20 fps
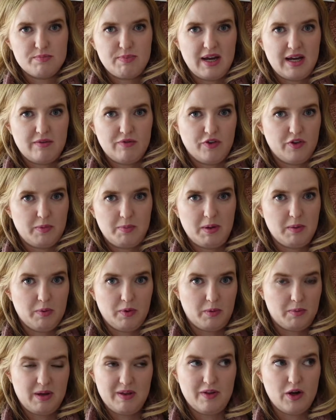paid for the people
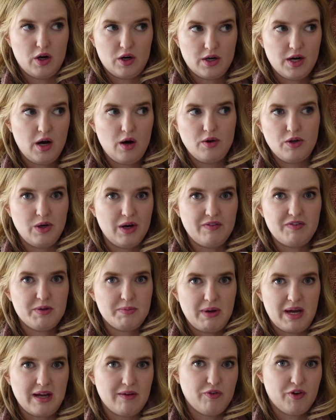to be there. No, you have to
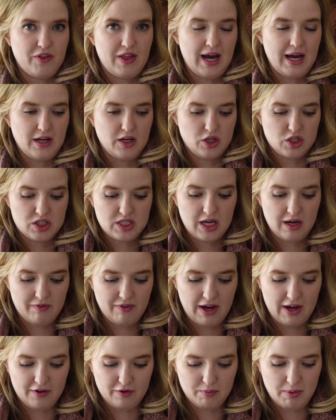pay for that yourself
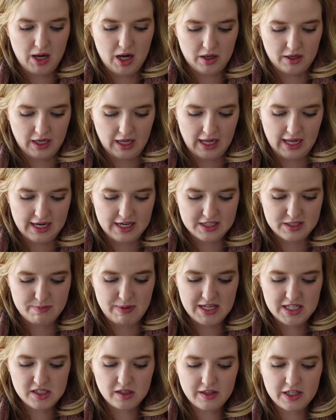out of pocket. And it's
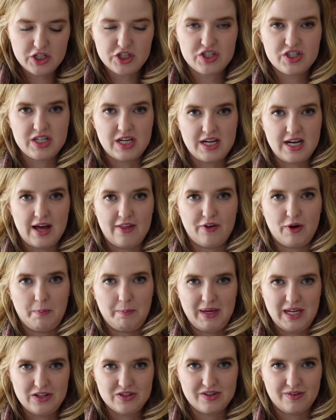basically just another
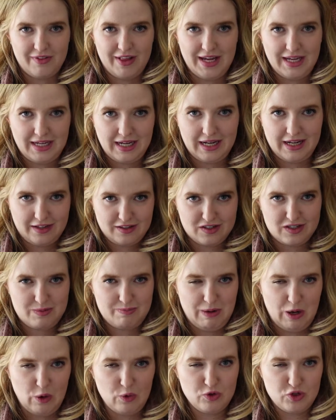means of like
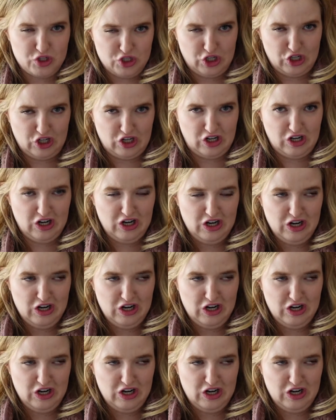exposure.